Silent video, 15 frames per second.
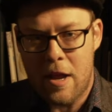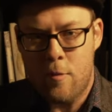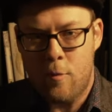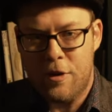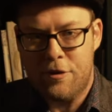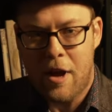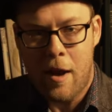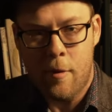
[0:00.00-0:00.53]

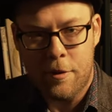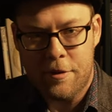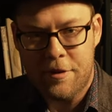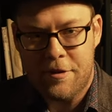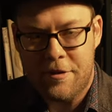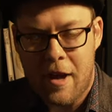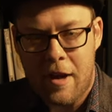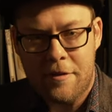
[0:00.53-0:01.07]
in which I will
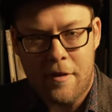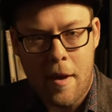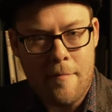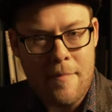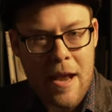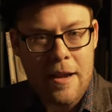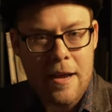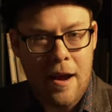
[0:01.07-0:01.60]
discuss
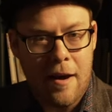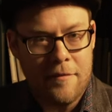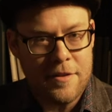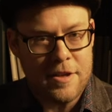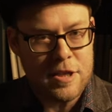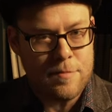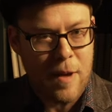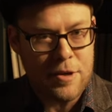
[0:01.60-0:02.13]
many
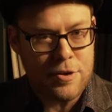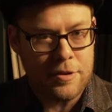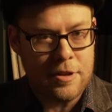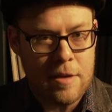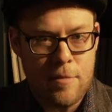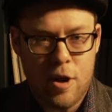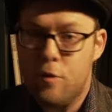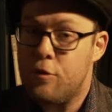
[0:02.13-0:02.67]
of the
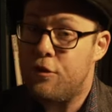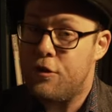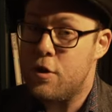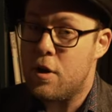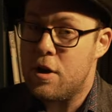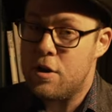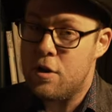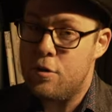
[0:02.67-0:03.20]
specialty mutes
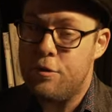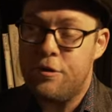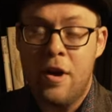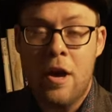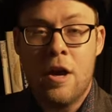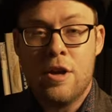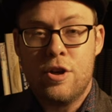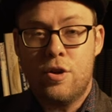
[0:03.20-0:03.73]
you can use
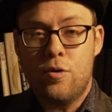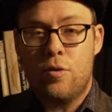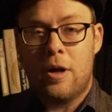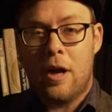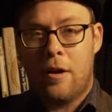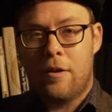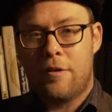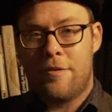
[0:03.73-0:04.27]
to
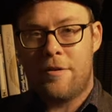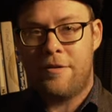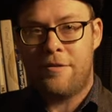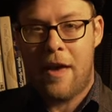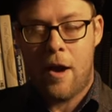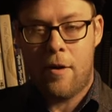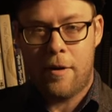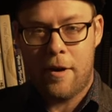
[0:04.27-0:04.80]
color the
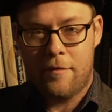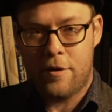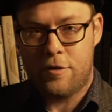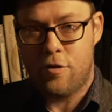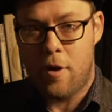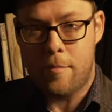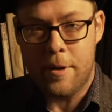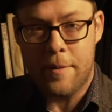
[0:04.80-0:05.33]
sound of the
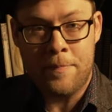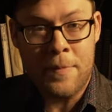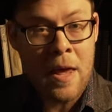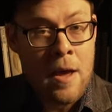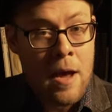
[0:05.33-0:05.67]
trumpet.